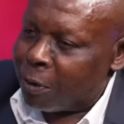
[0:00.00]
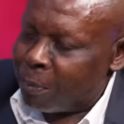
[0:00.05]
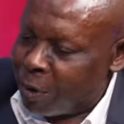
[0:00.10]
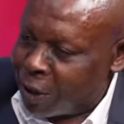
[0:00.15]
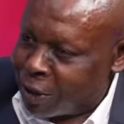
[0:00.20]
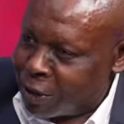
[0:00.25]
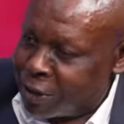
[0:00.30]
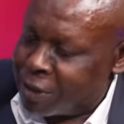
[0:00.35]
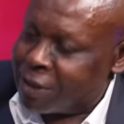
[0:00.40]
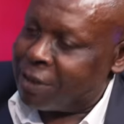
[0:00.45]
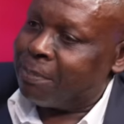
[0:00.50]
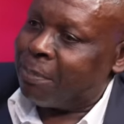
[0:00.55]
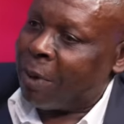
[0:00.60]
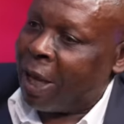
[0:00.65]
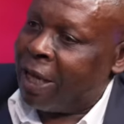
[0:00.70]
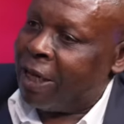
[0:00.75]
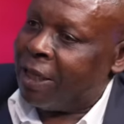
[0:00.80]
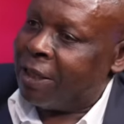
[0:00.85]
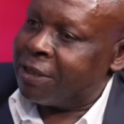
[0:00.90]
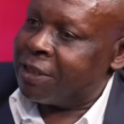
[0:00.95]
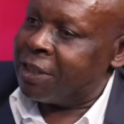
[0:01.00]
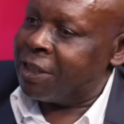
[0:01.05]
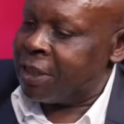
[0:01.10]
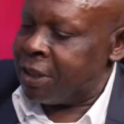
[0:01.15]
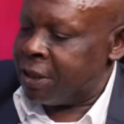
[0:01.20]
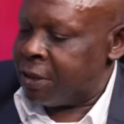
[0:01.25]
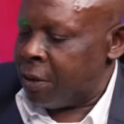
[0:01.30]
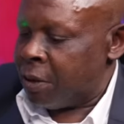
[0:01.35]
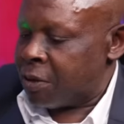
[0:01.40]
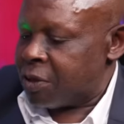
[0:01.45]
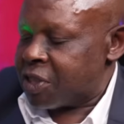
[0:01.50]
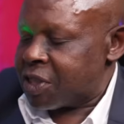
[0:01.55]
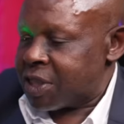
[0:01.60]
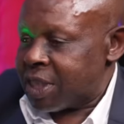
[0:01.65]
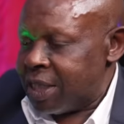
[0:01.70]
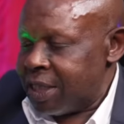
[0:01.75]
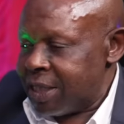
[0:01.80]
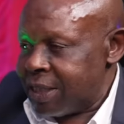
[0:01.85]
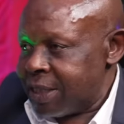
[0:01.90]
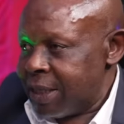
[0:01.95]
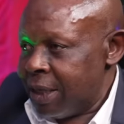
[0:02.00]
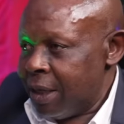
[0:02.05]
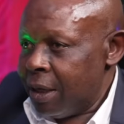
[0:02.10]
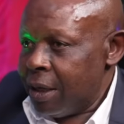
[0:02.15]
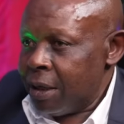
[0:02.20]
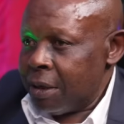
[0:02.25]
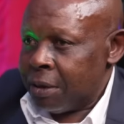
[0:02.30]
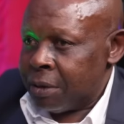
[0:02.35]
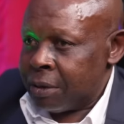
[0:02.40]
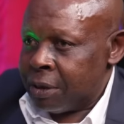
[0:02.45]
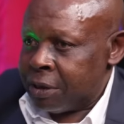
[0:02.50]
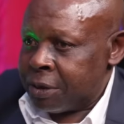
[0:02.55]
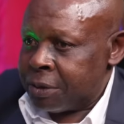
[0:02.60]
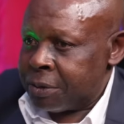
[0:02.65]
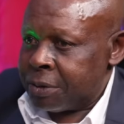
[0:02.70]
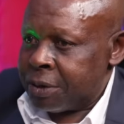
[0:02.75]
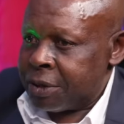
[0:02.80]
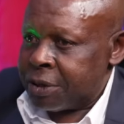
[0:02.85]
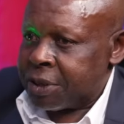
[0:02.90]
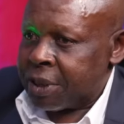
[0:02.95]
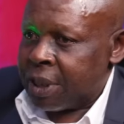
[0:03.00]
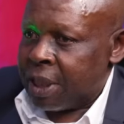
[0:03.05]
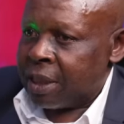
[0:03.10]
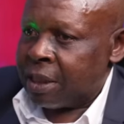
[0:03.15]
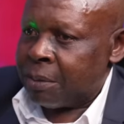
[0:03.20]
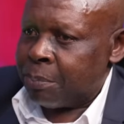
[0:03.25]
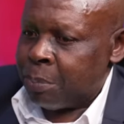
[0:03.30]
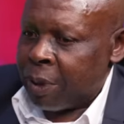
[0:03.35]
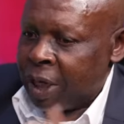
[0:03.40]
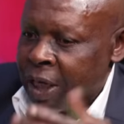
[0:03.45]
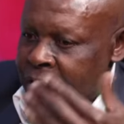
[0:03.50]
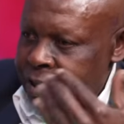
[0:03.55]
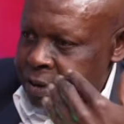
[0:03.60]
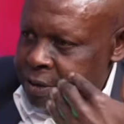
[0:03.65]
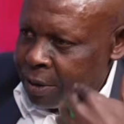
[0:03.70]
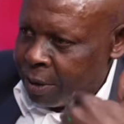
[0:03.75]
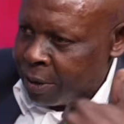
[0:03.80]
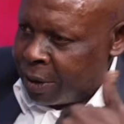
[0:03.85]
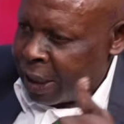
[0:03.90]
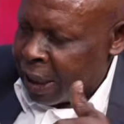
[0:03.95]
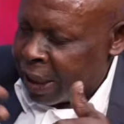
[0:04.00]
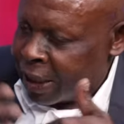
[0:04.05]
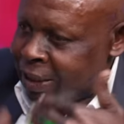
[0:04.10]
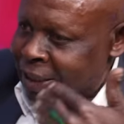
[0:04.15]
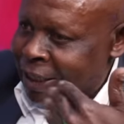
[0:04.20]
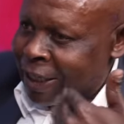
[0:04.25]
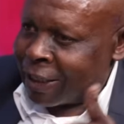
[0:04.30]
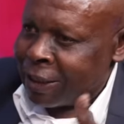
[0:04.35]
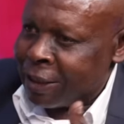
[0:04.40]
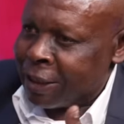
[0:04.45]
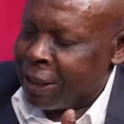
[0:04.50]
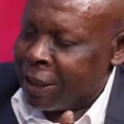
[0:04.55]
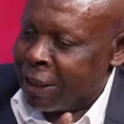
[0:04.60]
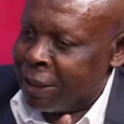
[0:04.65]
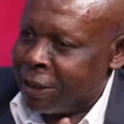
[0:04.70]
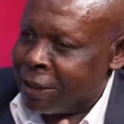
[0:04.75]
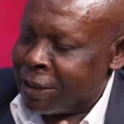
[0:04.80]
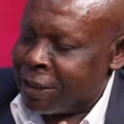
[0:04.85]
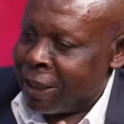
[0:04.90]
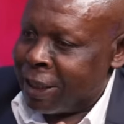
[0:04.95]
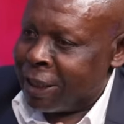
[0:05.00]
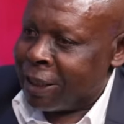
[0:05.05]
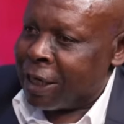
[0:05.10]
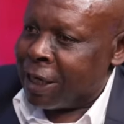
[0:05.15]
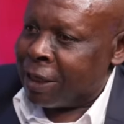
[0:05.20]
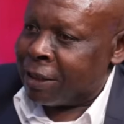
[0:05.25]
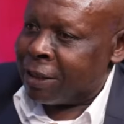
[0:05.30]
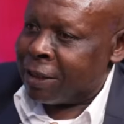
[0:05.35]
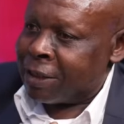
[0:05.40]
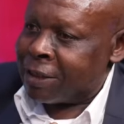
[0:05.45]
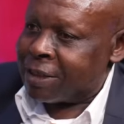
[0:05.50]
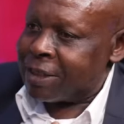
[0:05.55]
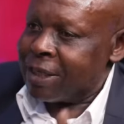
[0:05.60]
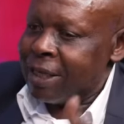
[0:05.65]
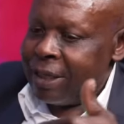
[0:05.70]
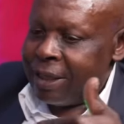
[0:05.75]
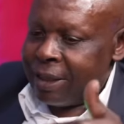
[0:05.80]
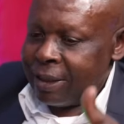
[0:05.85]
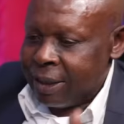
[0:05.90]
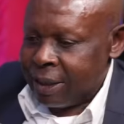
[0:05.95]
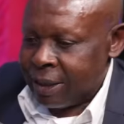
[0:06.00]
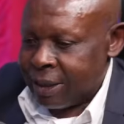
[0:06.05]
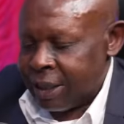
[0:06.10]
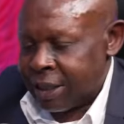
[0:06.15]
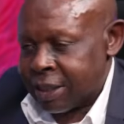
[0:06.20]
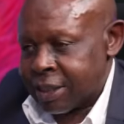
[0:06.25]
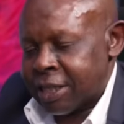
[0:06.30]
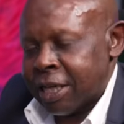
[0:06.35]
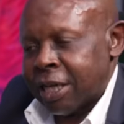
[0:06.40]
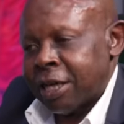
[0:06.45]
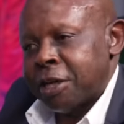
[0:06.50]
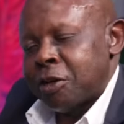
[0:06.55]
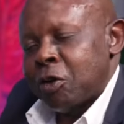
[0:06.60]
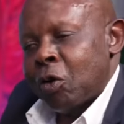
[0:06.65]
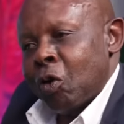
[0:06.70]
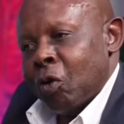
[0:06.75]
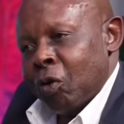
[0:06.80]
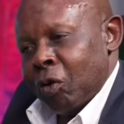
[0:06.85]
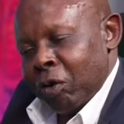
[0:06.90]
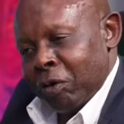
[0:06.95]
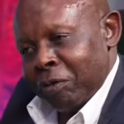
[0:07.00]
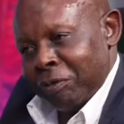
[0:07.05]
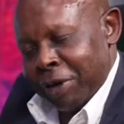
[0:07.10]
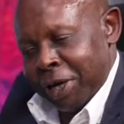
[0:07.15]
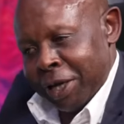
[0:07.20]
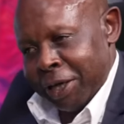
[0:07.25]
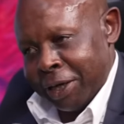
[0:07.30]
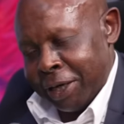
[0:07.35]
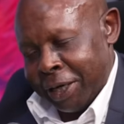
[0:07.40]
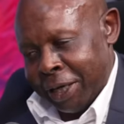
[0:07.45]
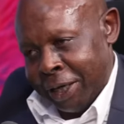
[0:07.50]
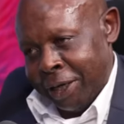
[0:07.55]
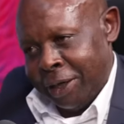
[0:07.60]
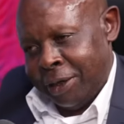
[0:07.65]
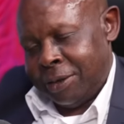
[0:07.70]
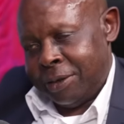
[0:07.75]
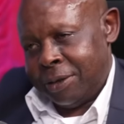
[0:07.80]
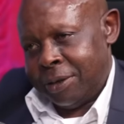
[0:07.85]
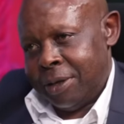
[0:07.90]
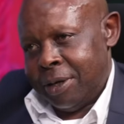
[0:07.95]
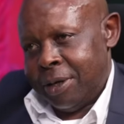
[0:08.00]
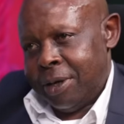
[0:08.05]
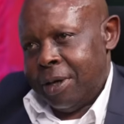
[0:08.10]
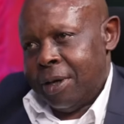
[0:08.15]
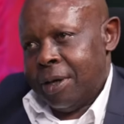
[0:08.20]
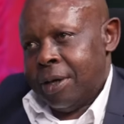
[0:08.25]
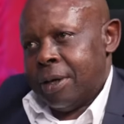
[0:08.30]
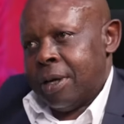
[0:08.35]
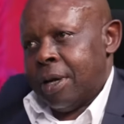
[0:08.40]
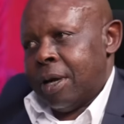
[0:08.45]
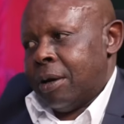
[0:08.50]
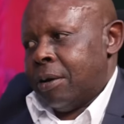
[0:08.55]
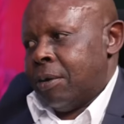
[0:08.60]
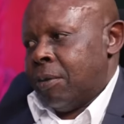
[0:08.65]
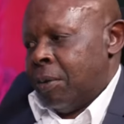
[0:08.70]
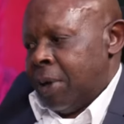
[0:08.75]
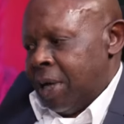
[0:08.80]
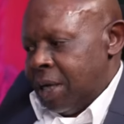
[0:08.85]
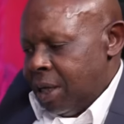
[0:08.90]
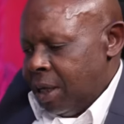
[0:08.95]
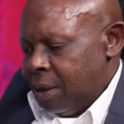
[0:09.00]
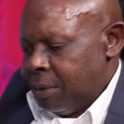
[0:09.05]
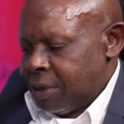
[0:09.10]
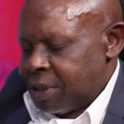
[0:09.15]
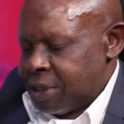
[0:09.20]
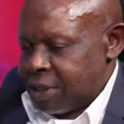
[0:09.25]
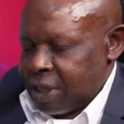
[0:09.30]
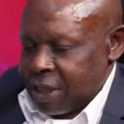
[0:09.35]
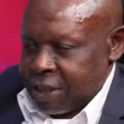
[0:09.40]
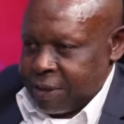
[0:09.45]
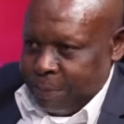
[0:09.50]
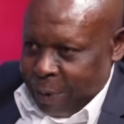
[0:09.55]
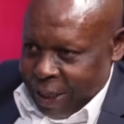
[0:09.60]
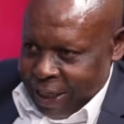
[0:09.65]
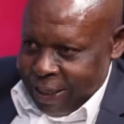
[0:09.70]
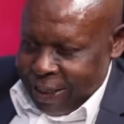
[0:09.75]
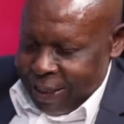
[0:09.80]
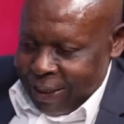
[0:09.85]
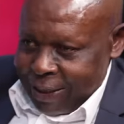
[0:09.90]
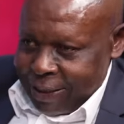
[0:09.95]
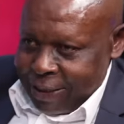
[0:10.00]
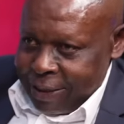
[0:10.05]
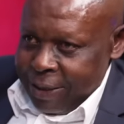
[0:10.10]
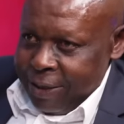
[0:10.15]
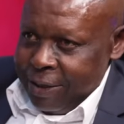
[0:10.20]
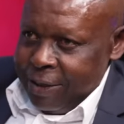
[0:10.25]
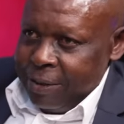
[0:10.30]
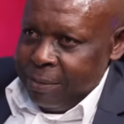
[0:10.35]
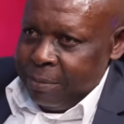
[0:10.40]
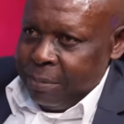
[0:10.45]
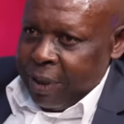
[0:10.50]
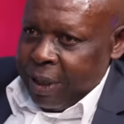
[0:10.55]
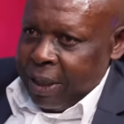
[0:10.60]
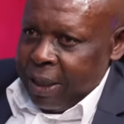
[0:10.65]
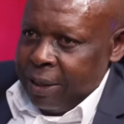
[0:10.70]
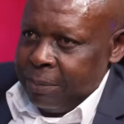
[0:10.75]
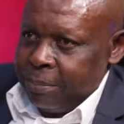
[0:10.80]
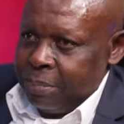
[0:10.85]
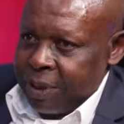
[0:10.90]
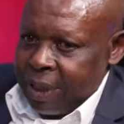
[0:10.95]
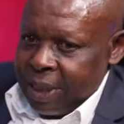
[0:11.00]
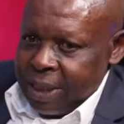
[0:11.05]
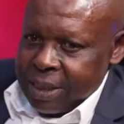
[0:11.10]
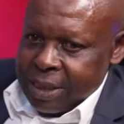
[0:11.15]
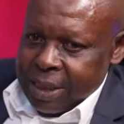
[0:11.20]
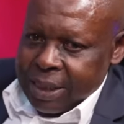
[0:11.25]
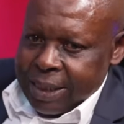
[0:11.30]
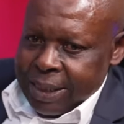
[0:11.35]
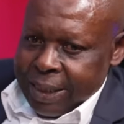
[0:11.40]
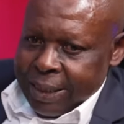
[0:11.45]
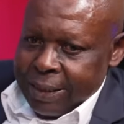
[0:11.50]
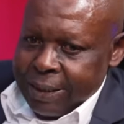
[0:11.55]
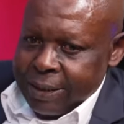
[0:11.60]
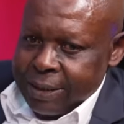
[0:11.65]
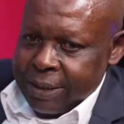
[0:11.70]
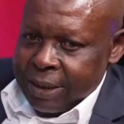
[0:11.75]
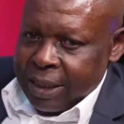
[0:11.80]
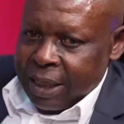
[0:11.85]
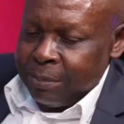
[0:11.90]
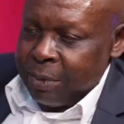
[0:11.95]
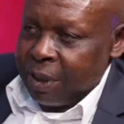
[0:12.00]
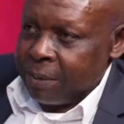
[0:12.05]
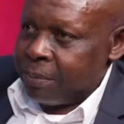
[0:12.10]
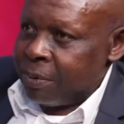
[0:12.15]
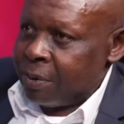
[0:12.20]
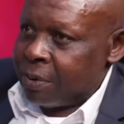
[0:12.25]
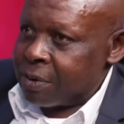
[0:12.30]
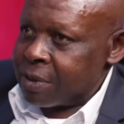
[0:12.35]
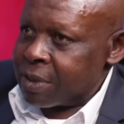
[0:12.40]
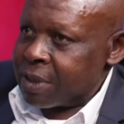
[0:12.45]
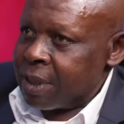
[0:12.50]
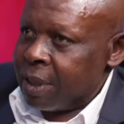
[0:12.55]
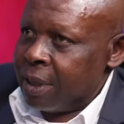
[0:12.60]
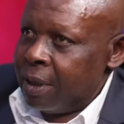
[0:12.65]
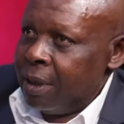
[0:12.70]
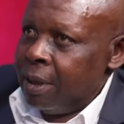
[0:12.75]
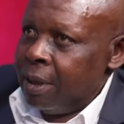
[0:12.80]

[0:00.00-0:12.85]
participate. She did not sit on the judiciary based on that technicality and others. The thing started all over again. Now, when I was suspended by President Ramaphosa,